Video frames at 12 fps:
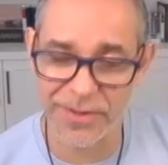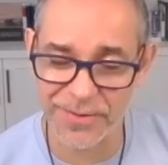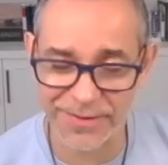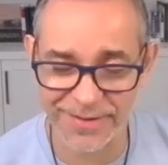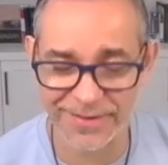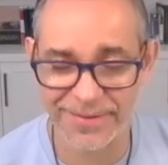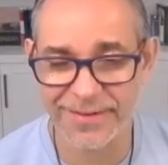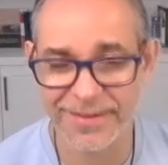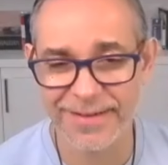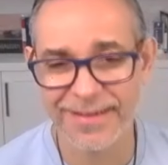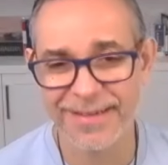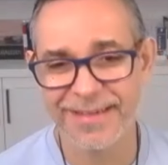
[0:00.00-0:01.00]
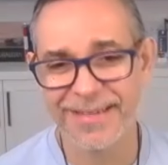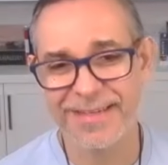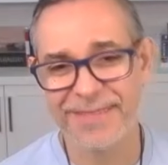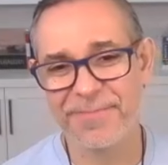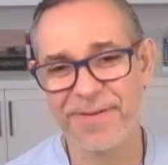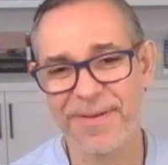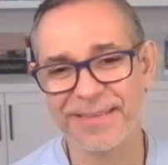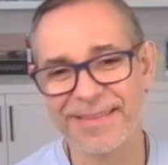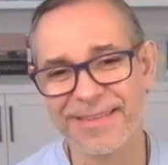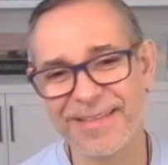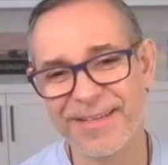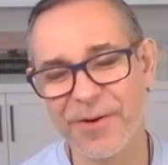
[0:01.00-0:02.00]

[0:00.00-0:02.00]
That's why you're here. But yeah,